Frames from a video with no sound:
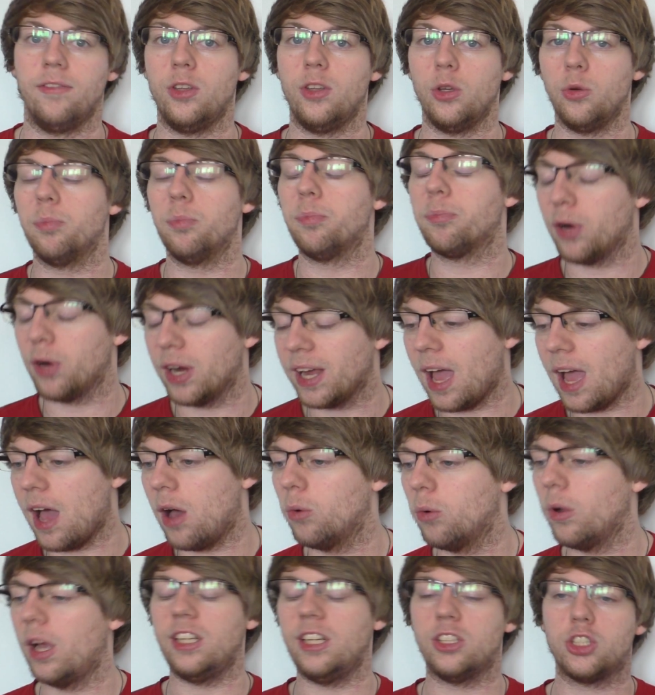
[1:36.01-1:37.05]
You bring
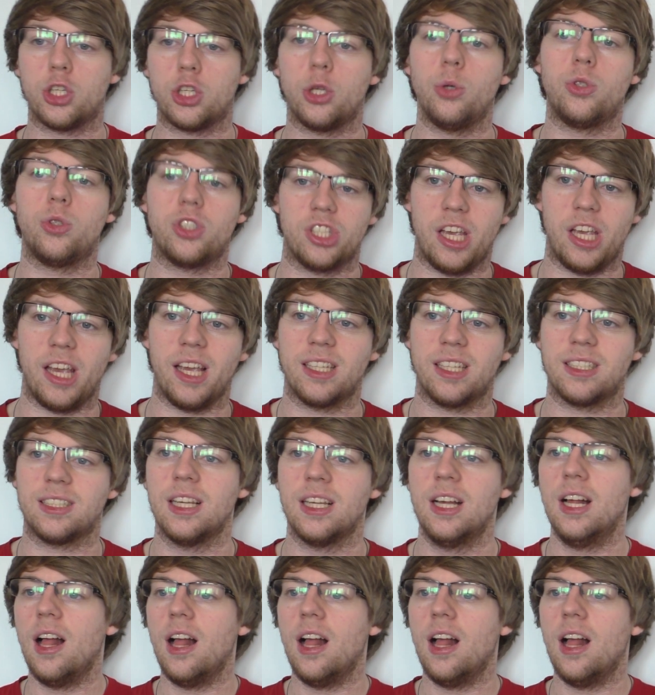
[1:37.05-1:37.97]
out a 2/6